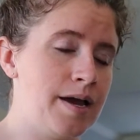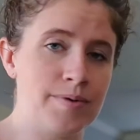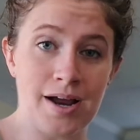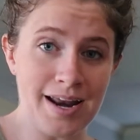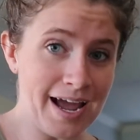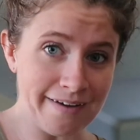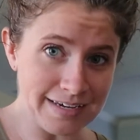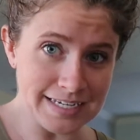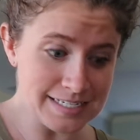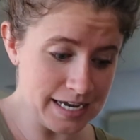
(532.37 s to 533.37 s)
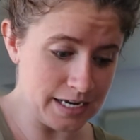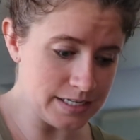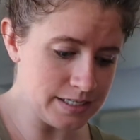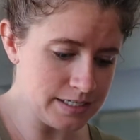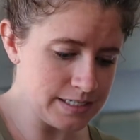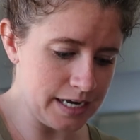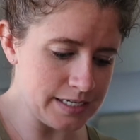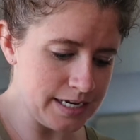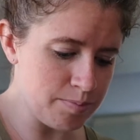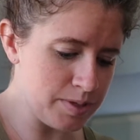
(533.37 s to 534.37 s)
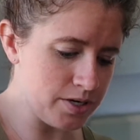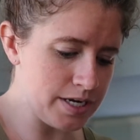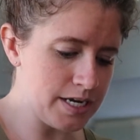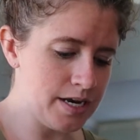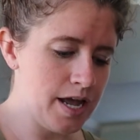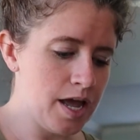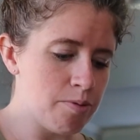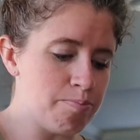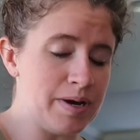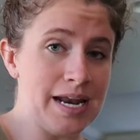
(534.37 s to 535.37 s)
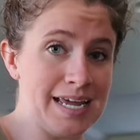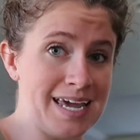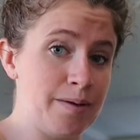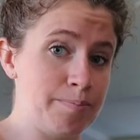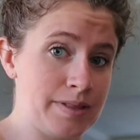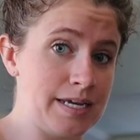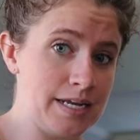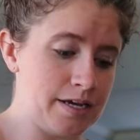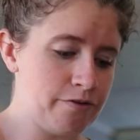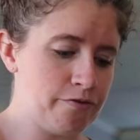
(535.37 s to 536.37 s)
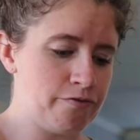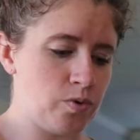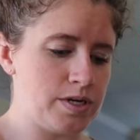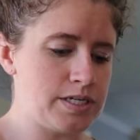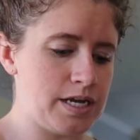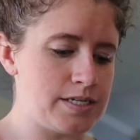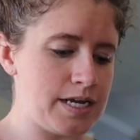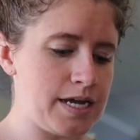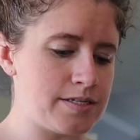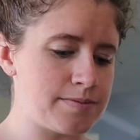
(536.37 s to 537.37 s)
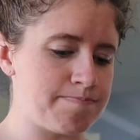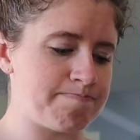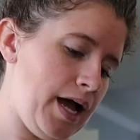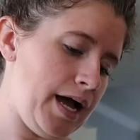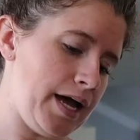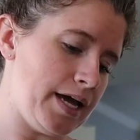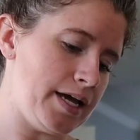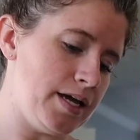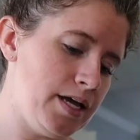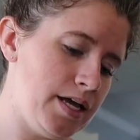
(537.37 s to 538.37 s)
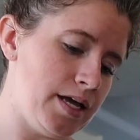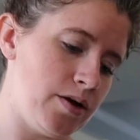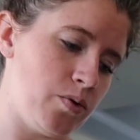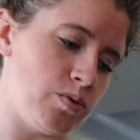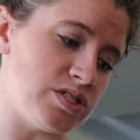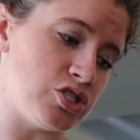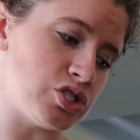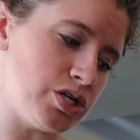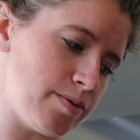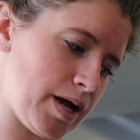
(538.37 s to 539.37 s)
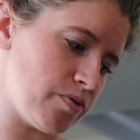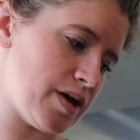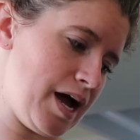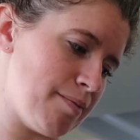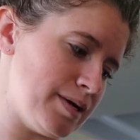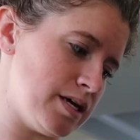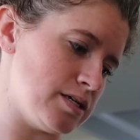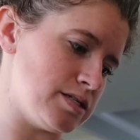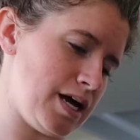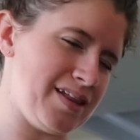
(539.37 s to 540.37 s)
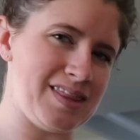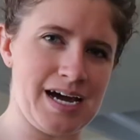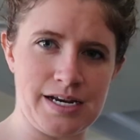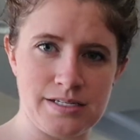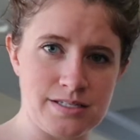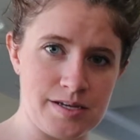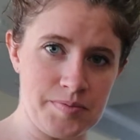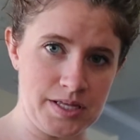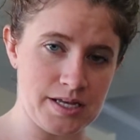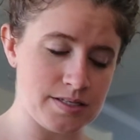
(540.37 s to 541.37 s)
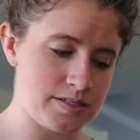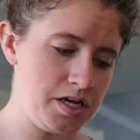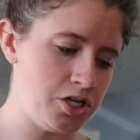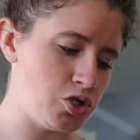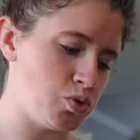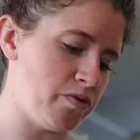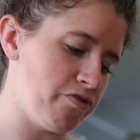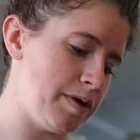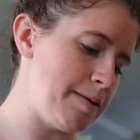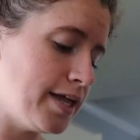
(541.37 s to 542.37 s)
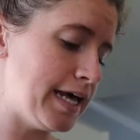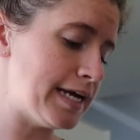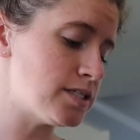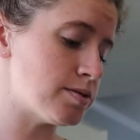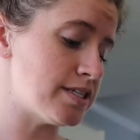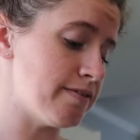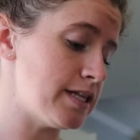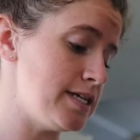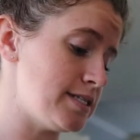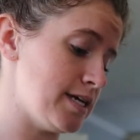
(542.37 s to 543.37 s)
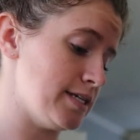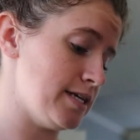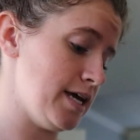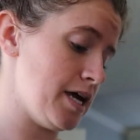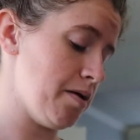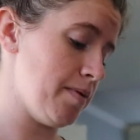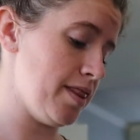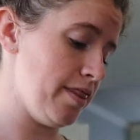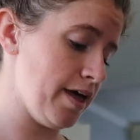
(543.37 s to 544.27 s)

I'm not having a 10-day period, but I am bleeding for 10 days. I was concerned about that because that is something that's unusual for me. And then I specifically said to him